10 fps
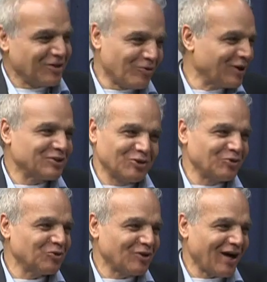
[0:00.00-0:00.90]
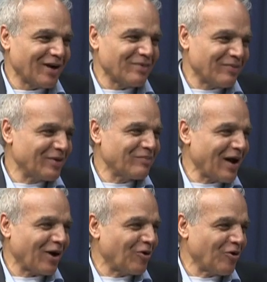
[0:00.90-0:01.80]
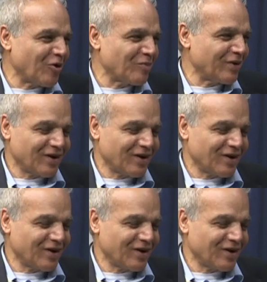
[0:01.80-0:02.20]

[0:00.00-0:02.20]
I don't want to stereotype. I mean, back home,